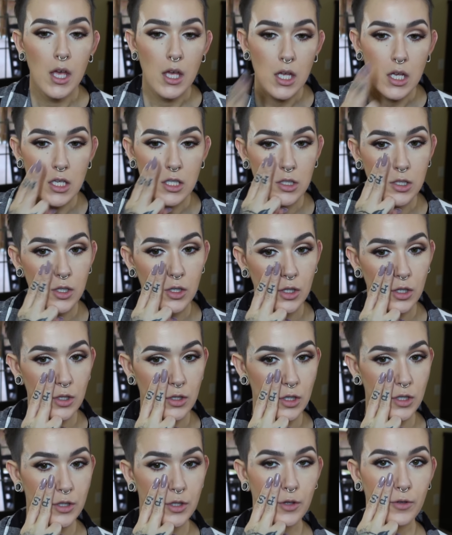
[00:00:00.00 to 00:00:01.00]
is to
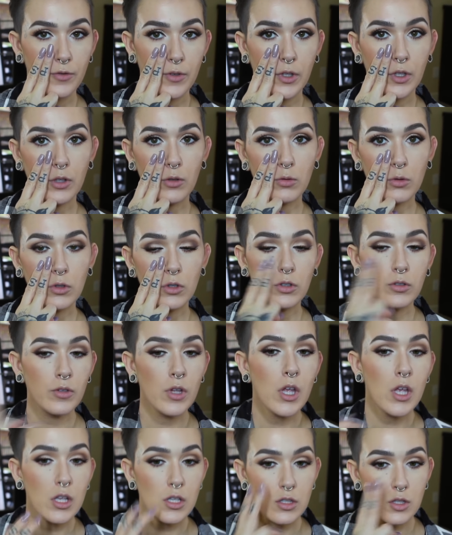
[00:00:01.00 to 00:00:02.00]
use a 2-finger rule
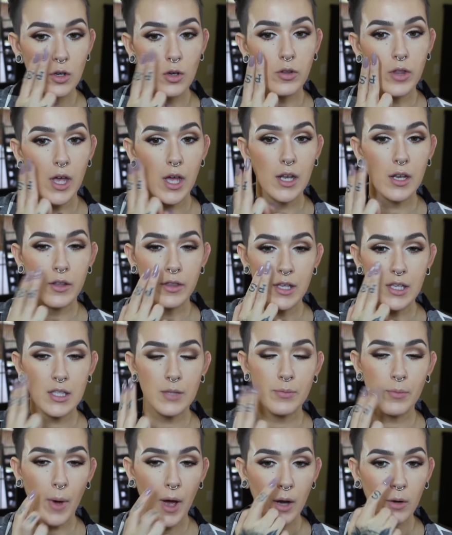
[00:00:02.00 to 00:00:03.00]
so that
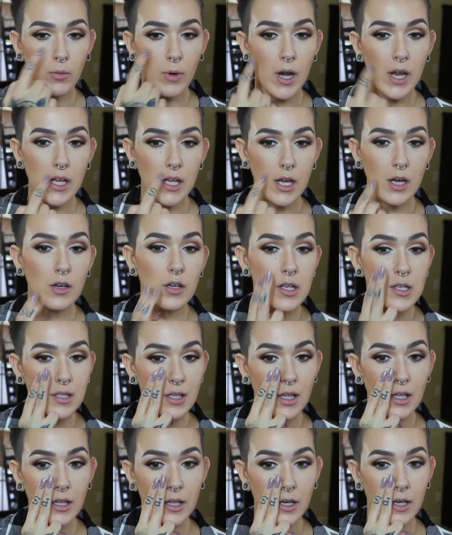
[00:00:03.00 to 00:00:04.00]
this spot right here is
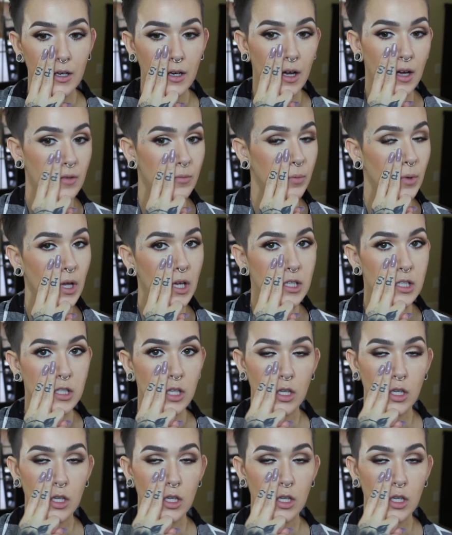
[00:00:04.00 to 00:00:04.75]
clear of blush,